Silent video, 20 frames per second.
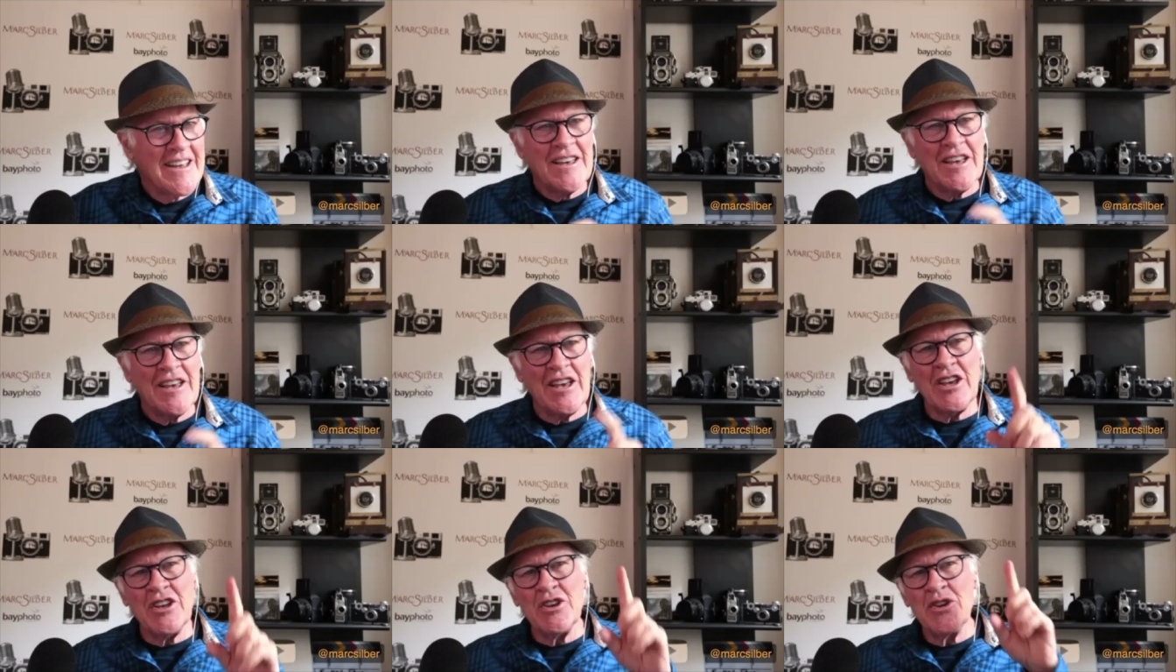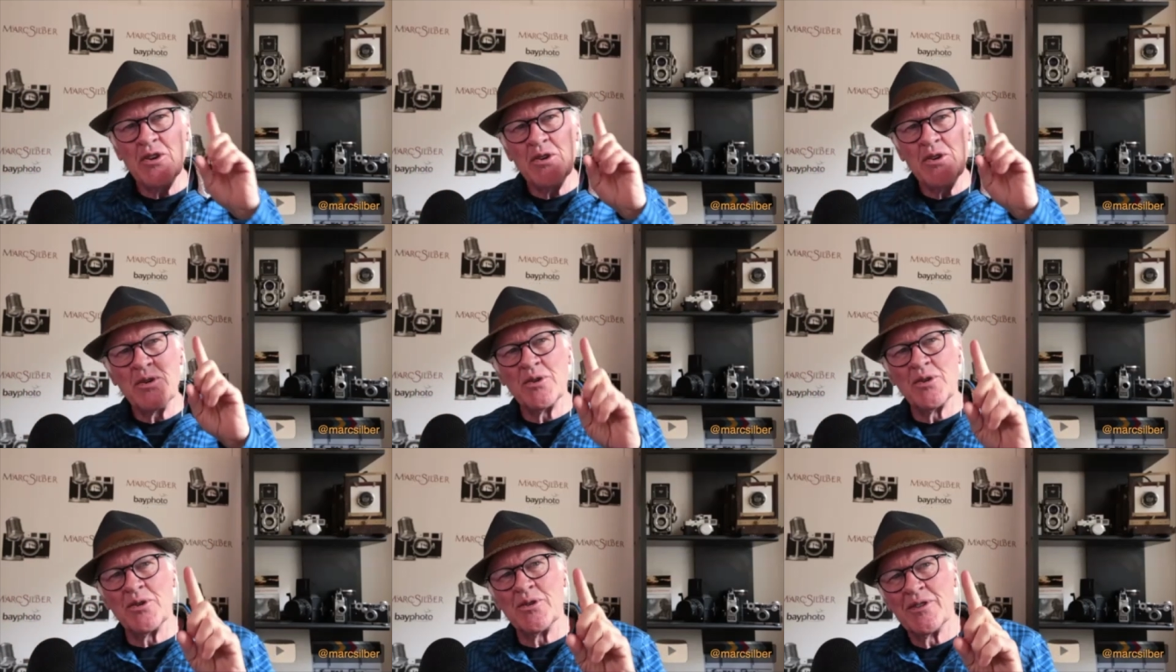He
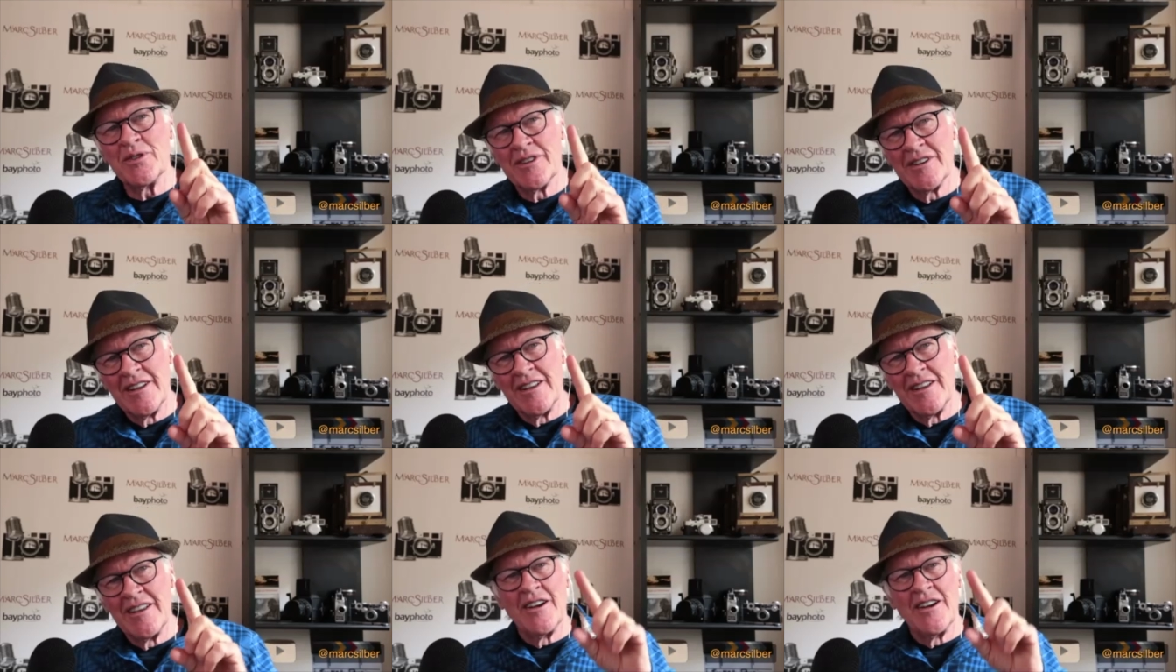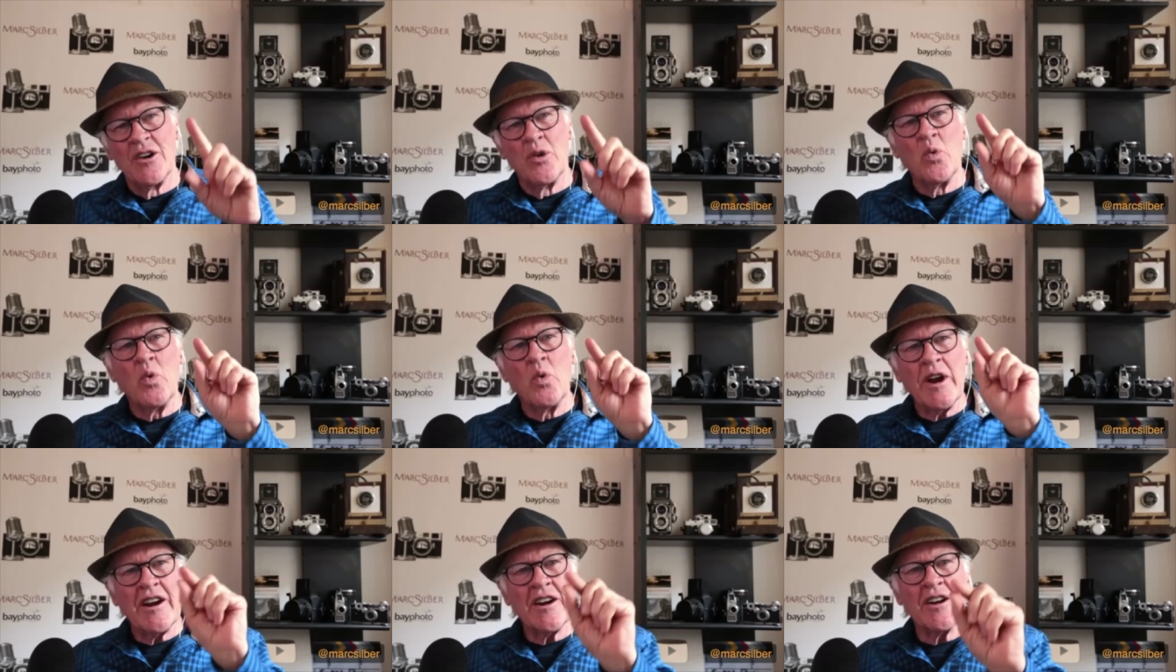knew
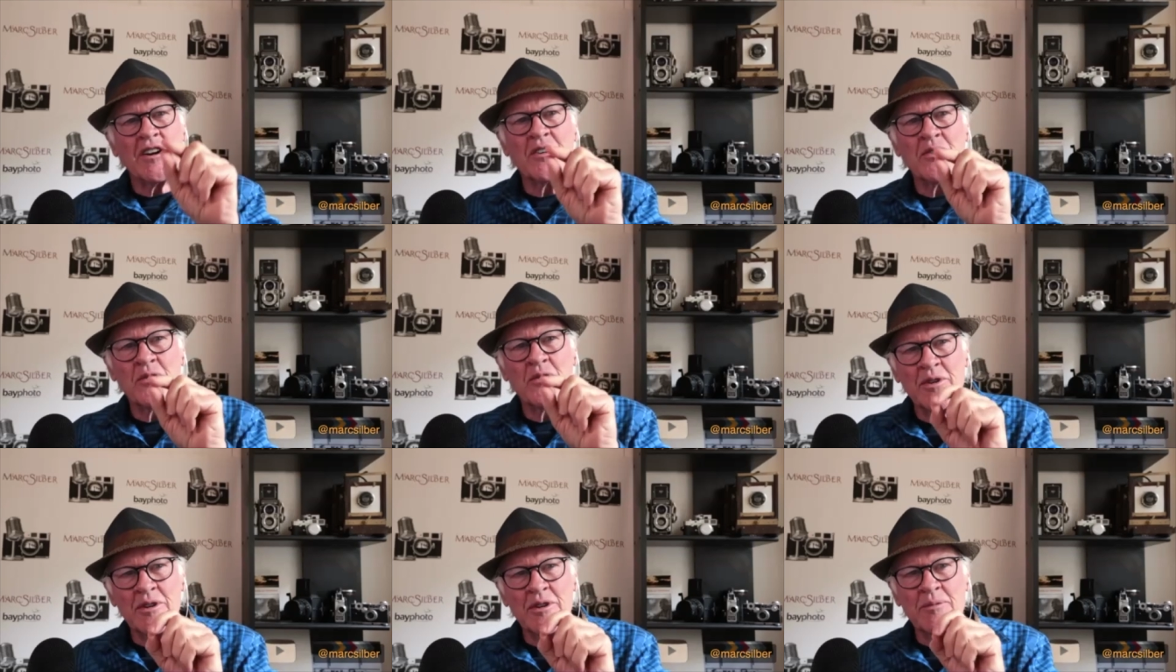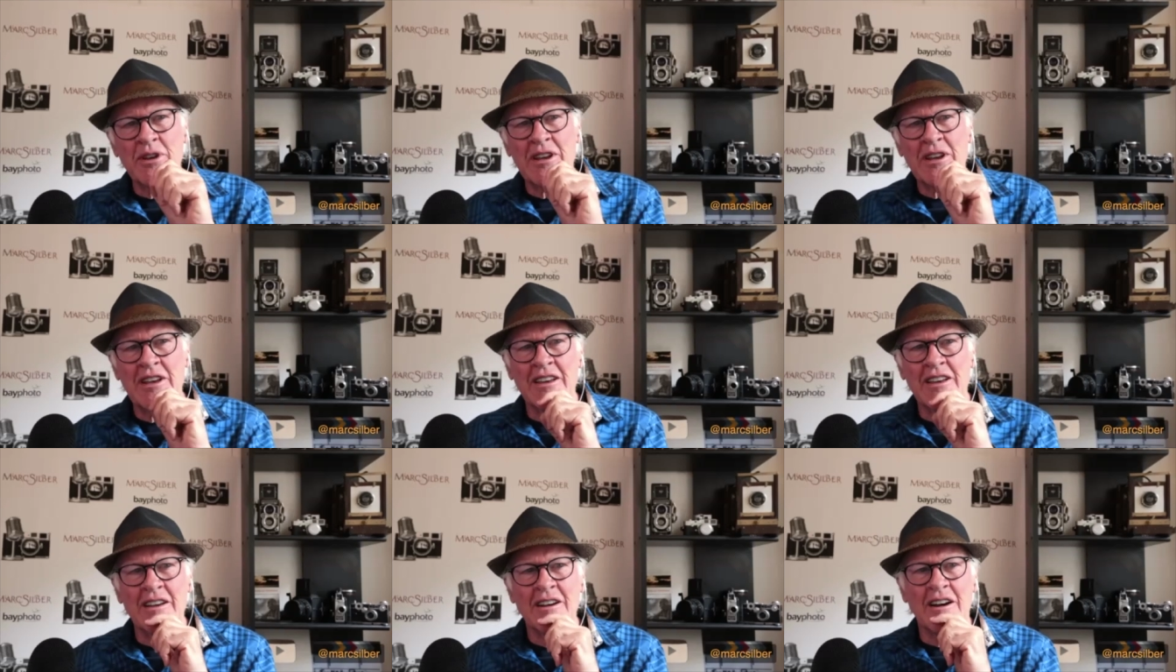where would
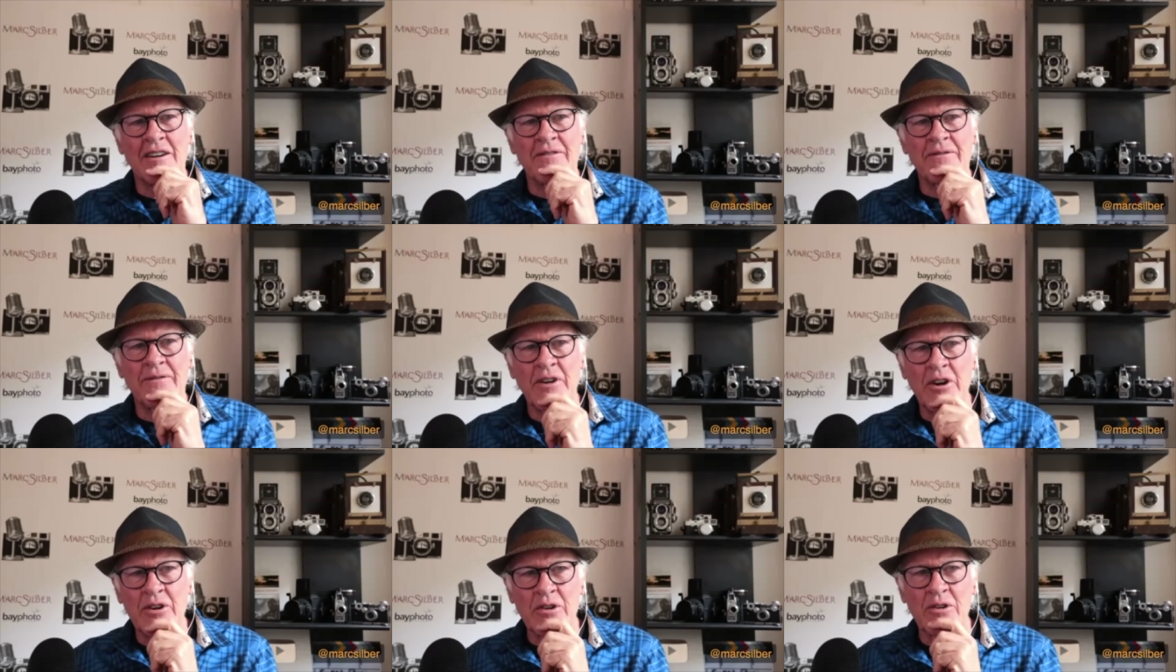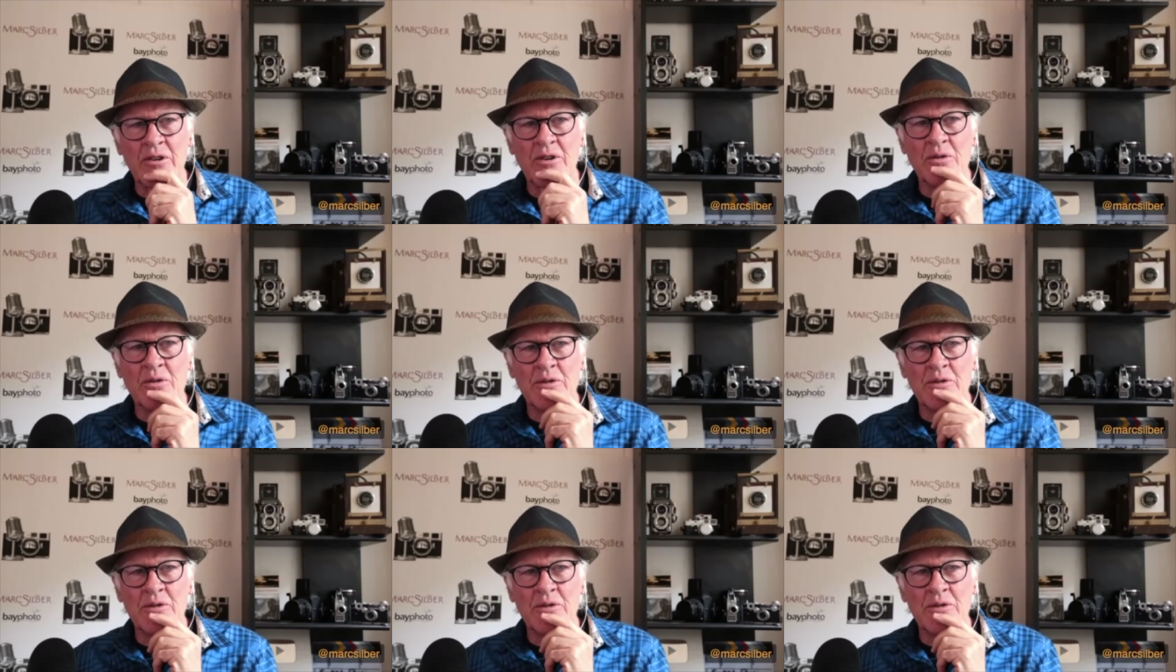be a photo
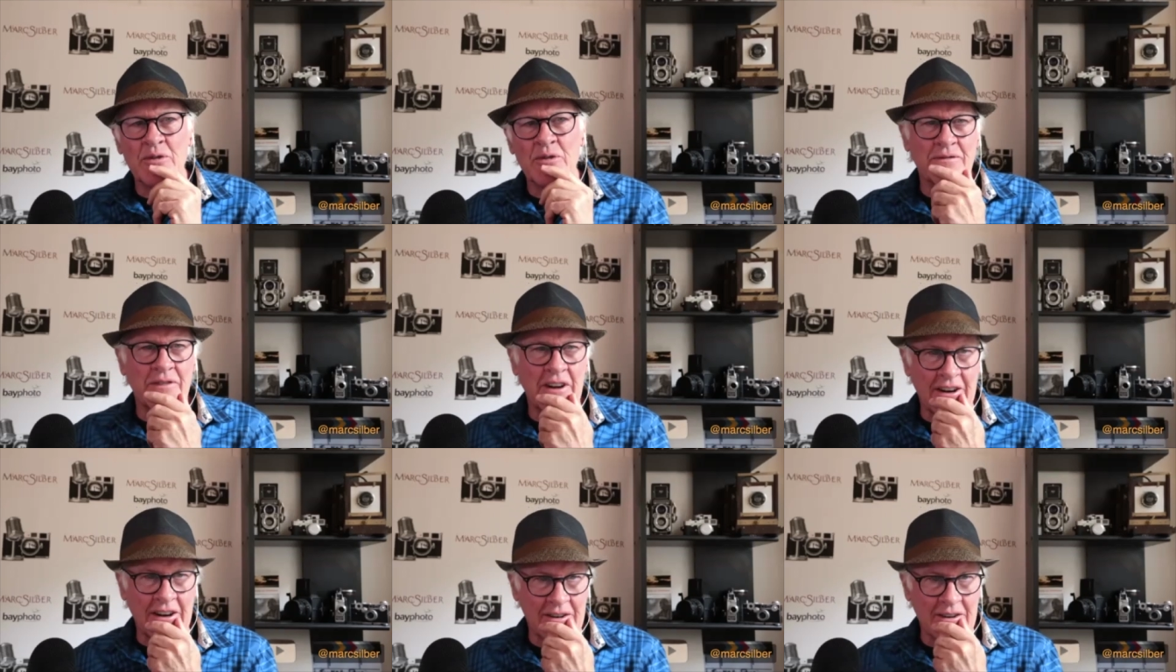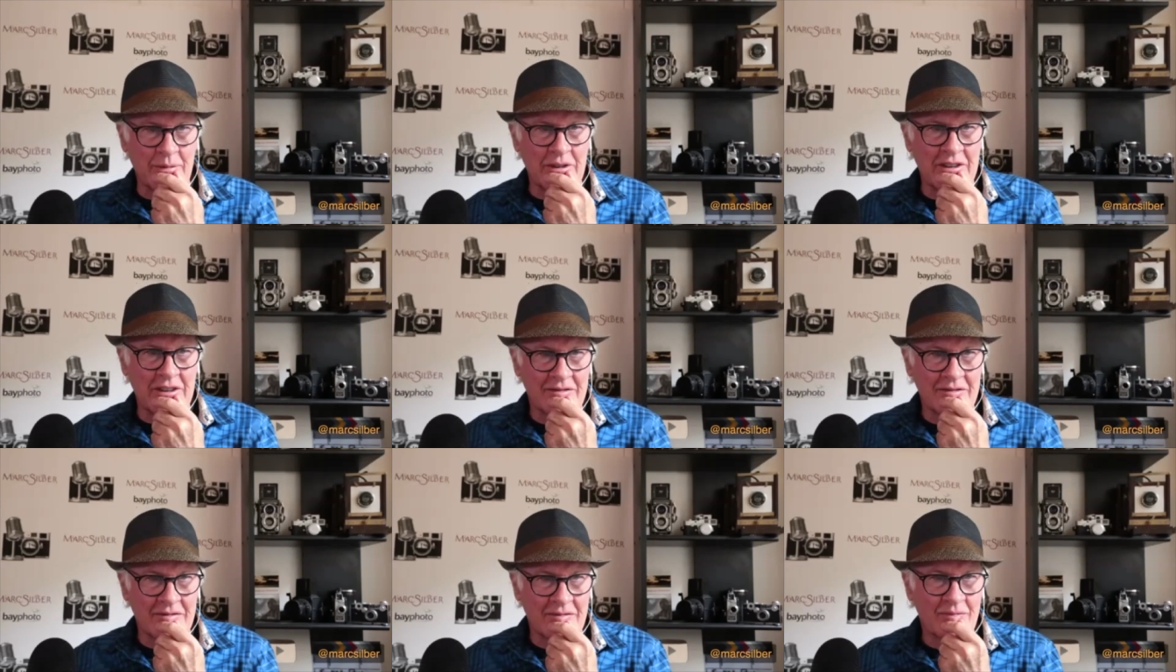rich
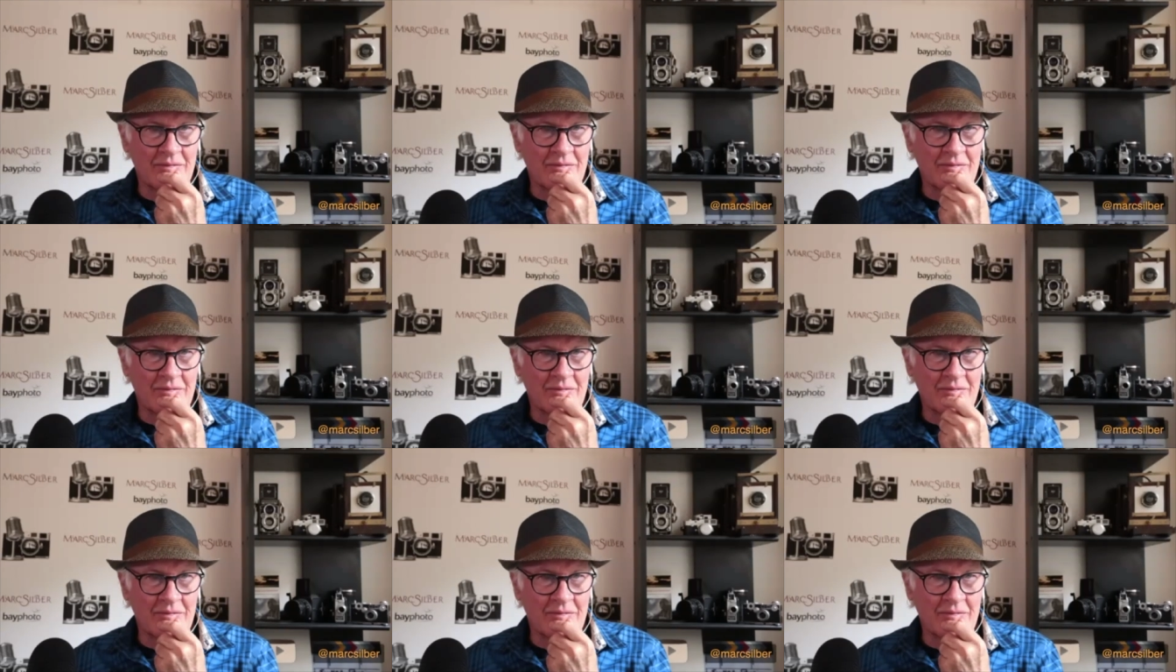environment?